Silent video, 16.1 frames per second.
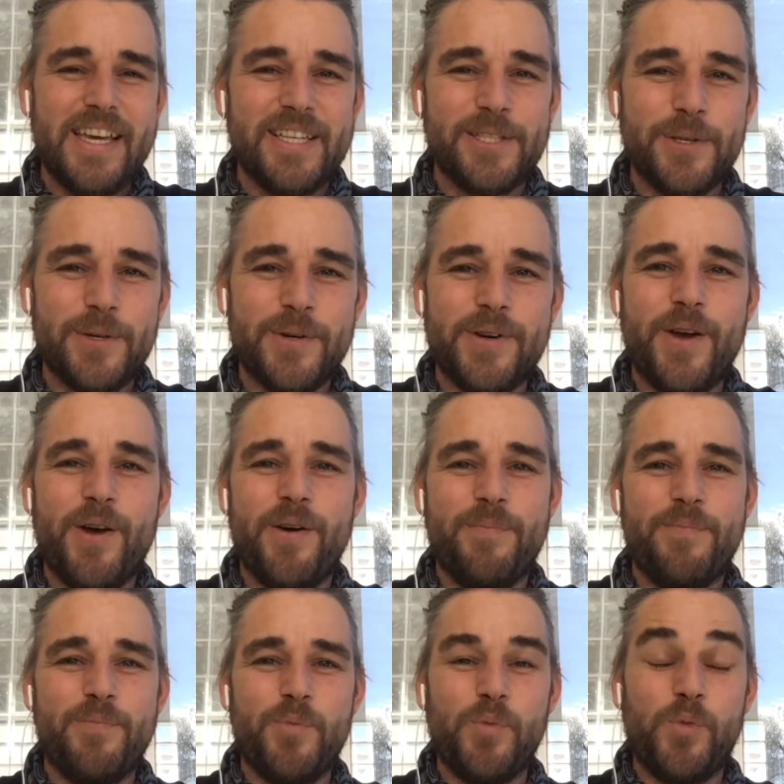So
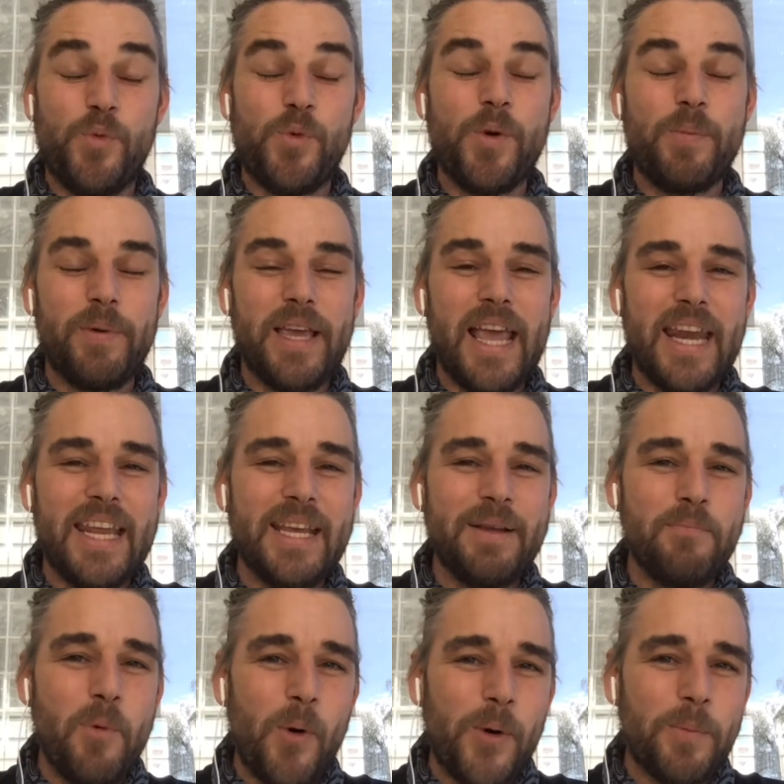we're
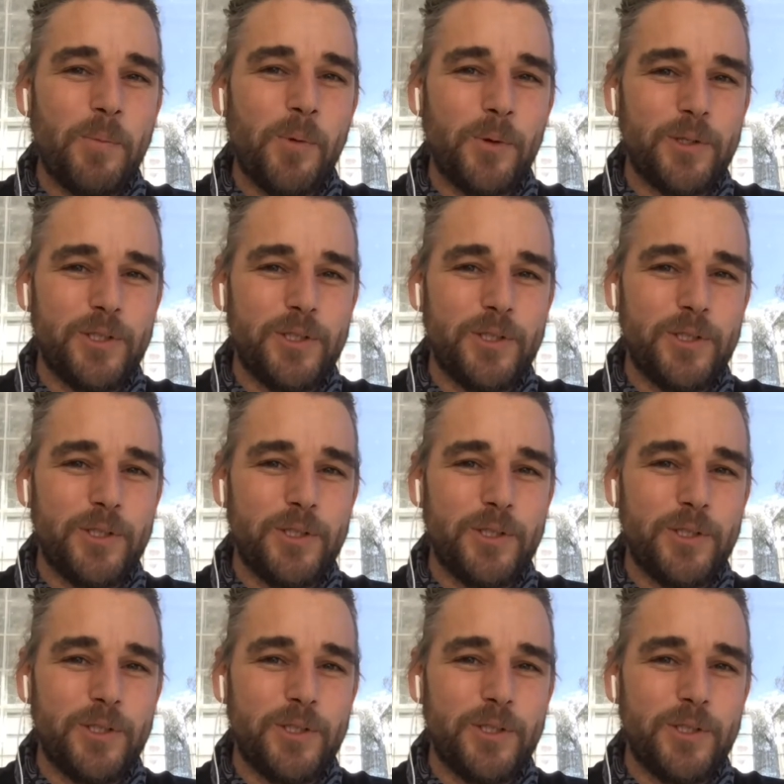getting more and more